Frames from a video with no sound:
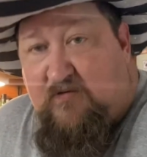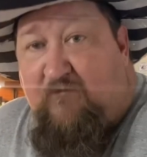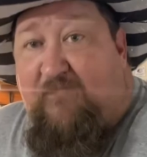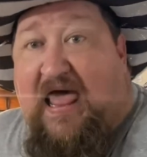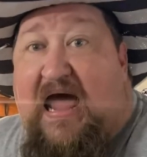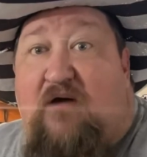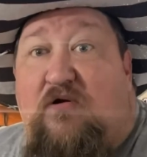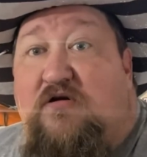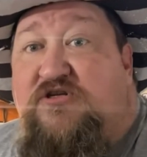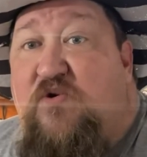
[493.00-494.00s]

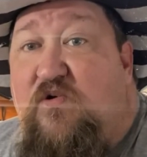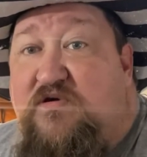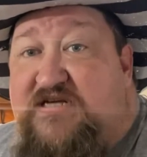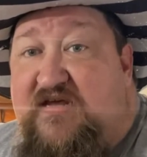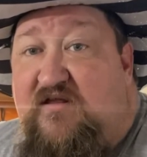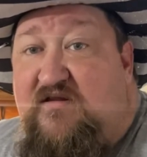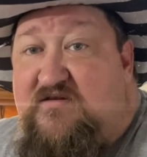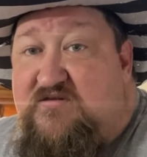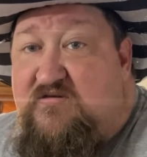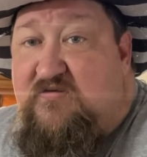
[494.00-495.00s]
Flour
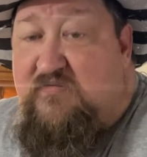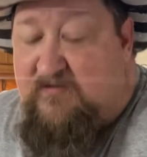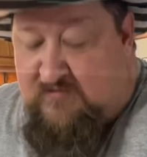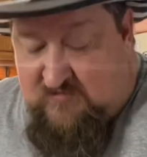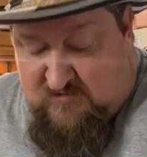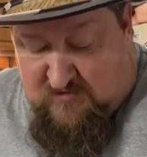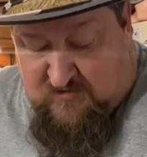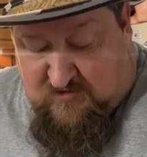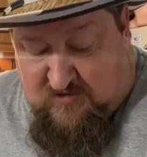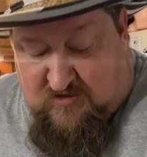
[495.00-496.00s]
tortillas
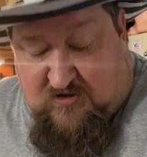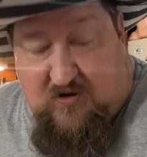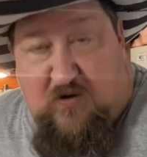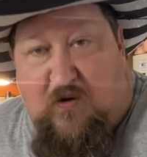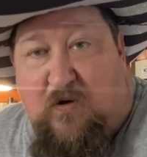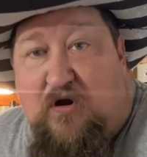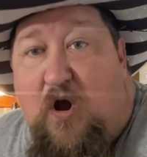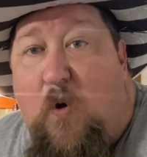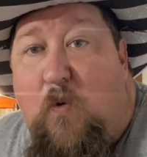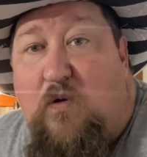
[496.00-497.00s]
or
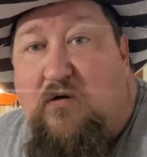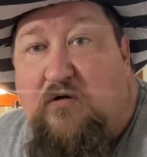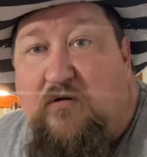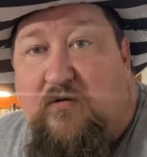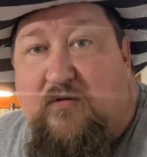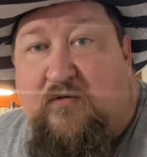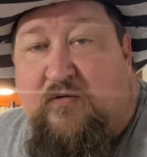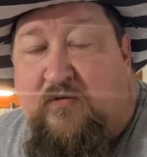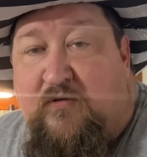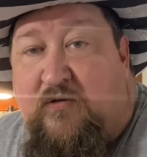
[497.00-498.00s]
corn?
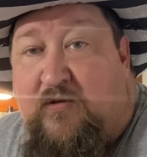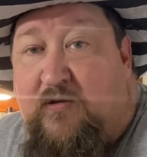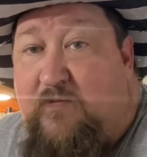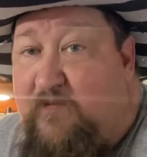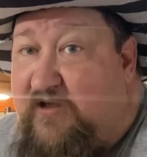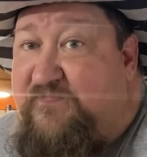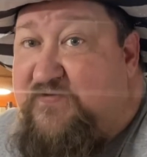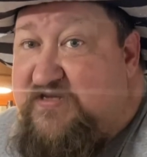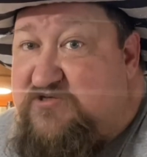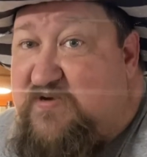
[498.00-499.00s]
Well, for
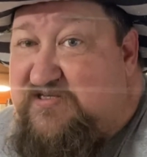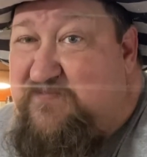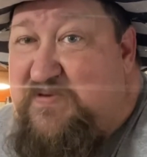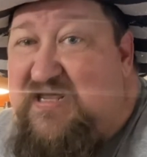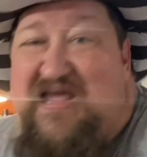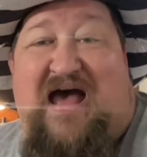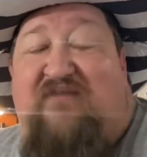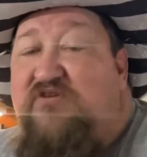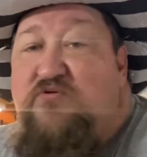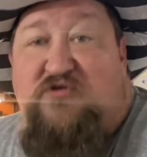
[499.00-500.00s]
this recipe,
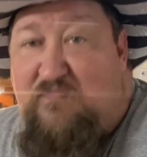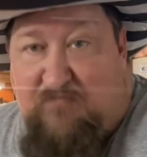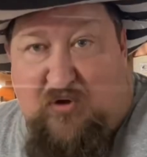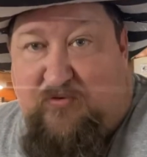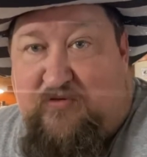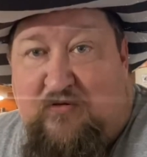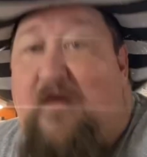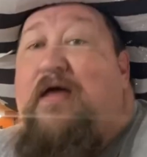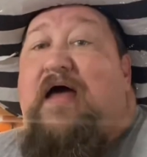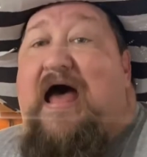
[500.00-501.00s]
I've used them both.
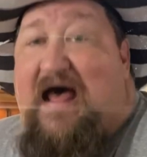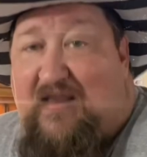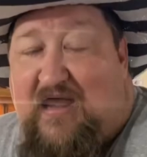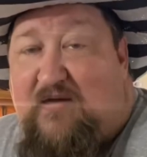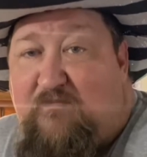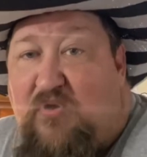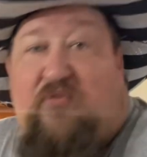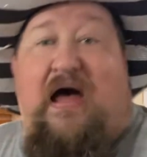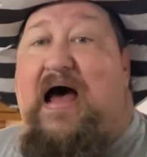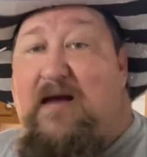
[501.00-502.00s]
I like them
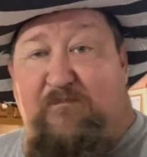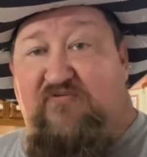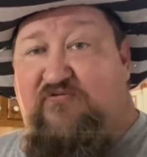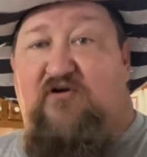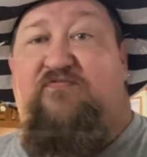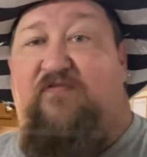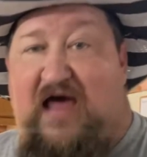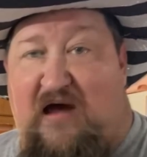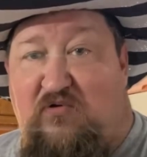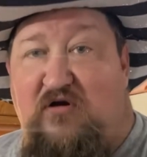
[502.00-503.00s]
both. I prefer
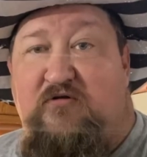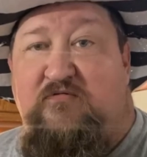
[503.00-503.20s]
flour.